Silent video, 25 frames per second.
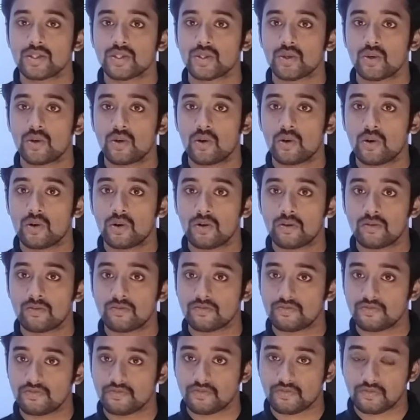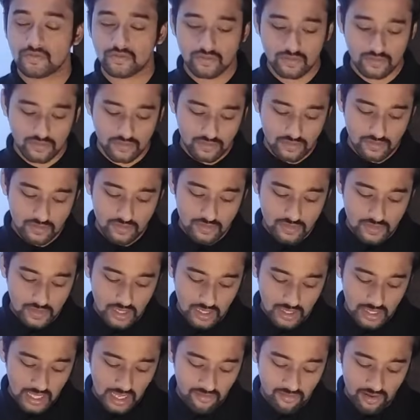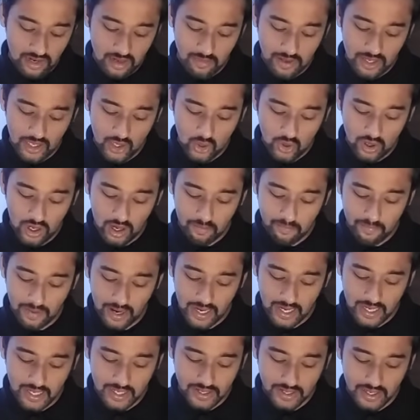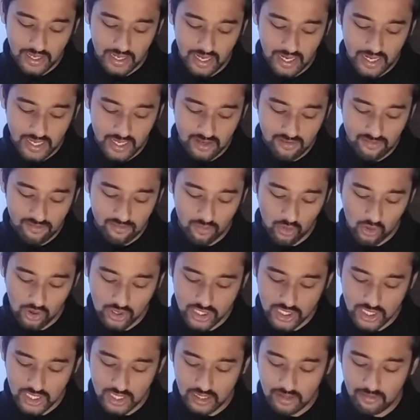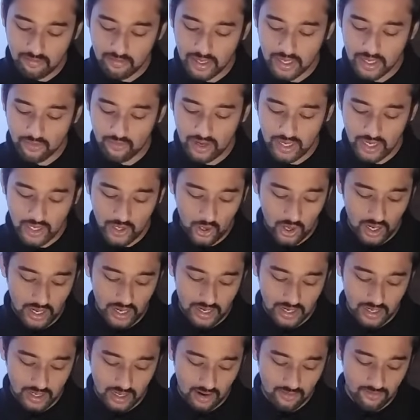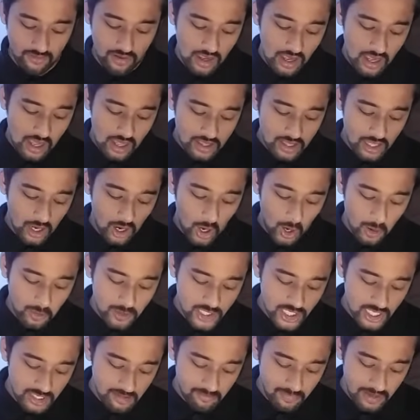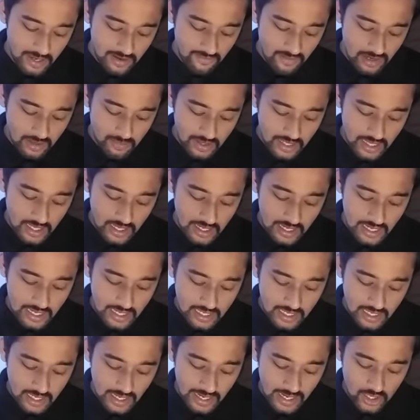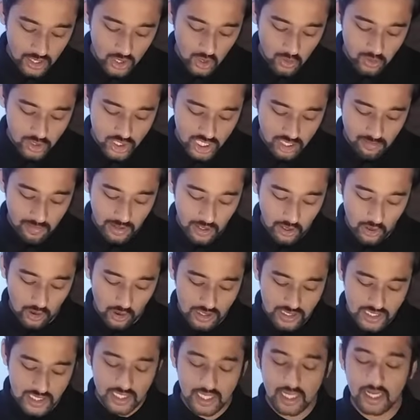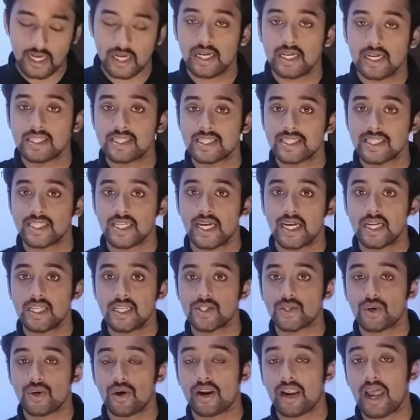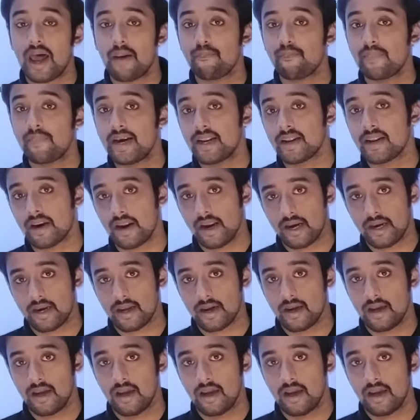So there will be no apparent relative motion between your aircraft. Now option B will be the incorrect option because here it states rapid rate.